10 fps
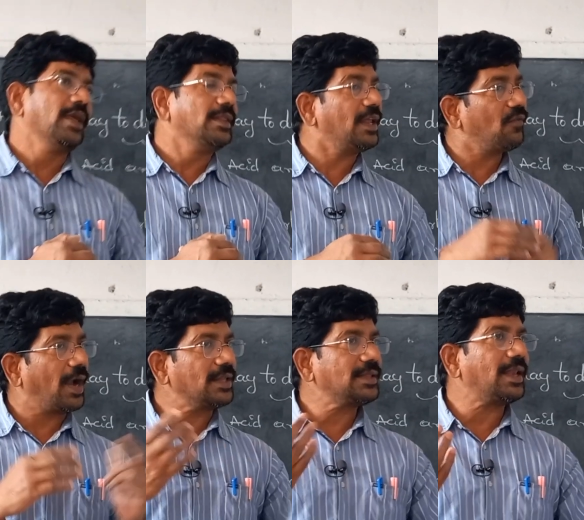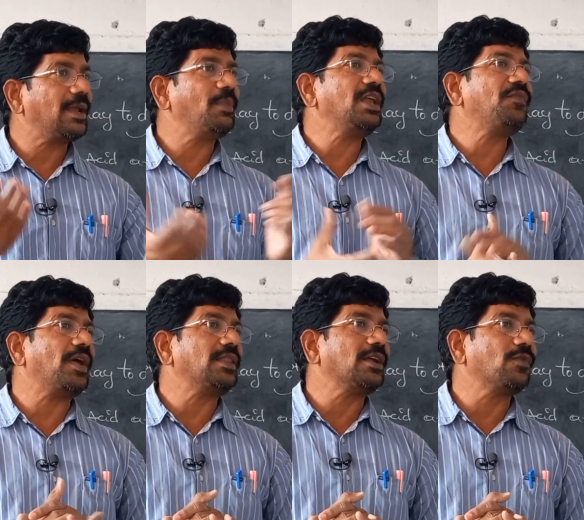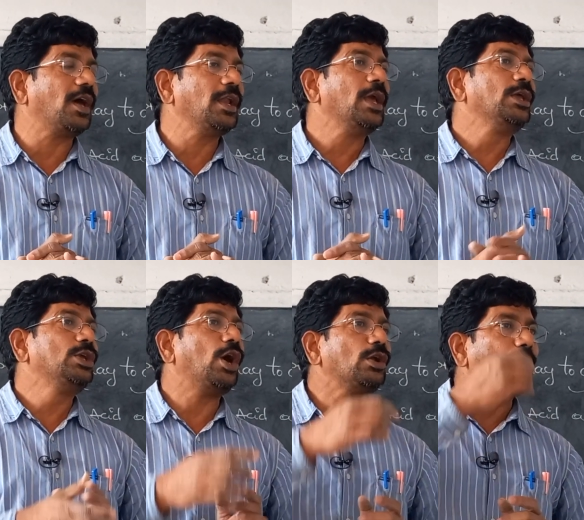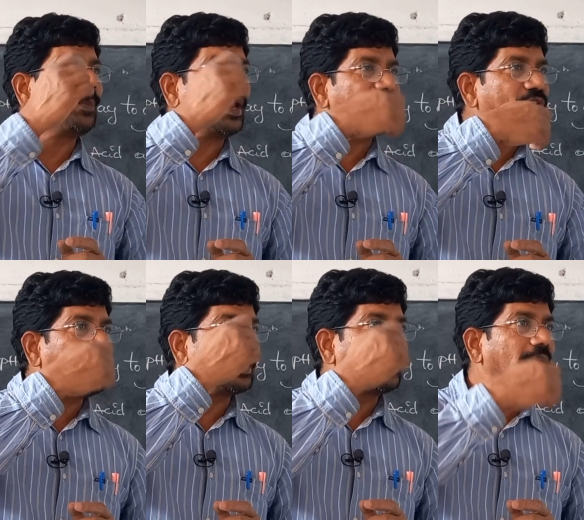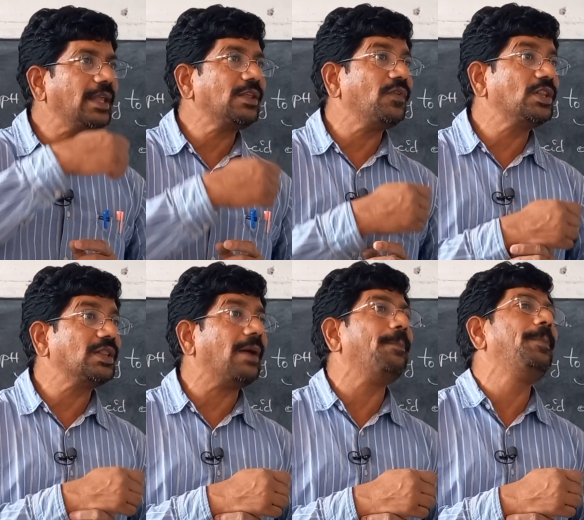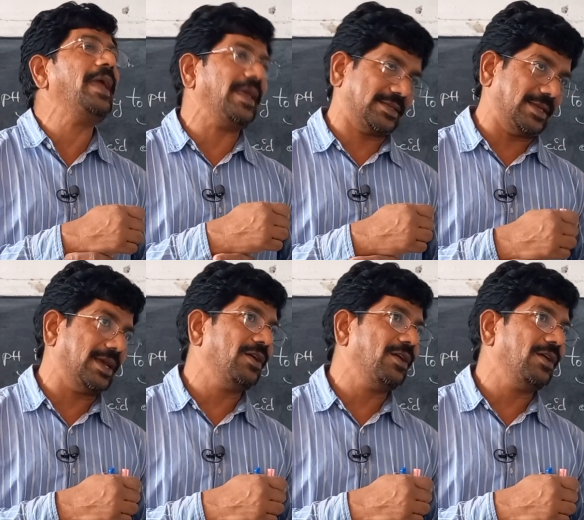Then what is the remedy for that one? You have to brush the teeth with the base.